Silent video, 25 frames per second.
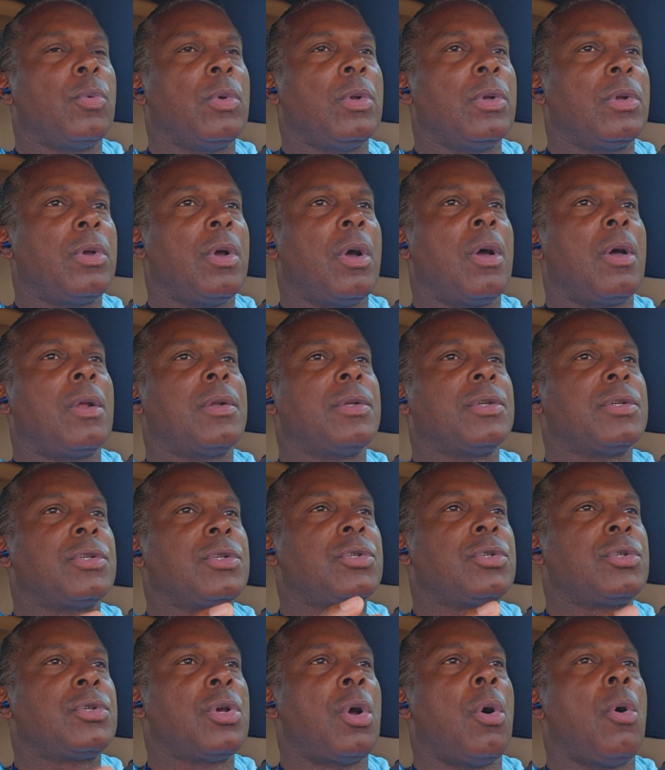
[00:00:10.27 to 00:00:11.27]
God is
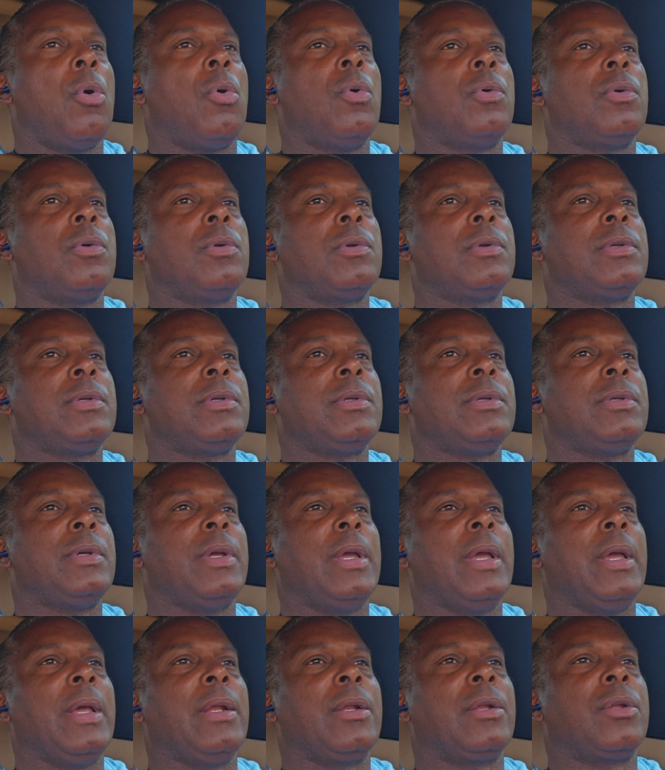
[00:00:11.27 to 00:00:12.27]
totally
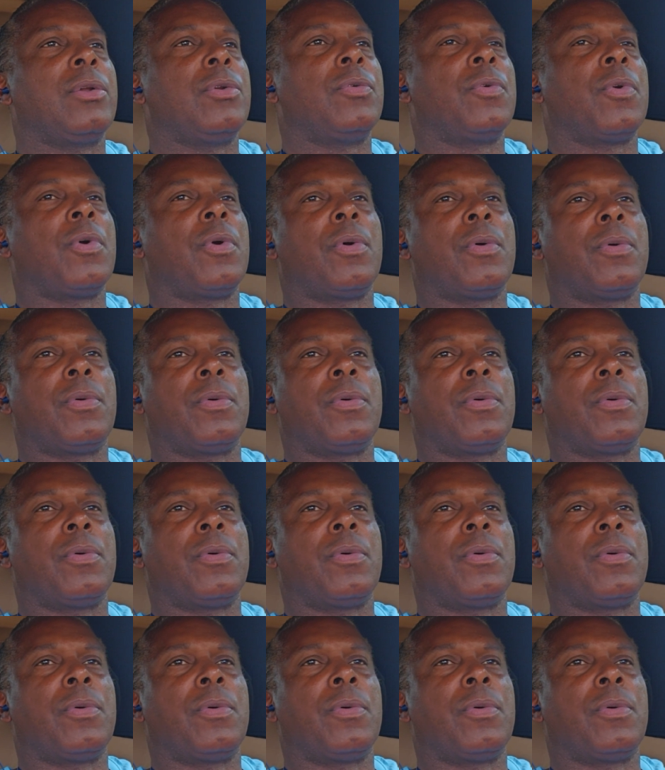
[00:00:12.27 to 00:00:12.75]
in control.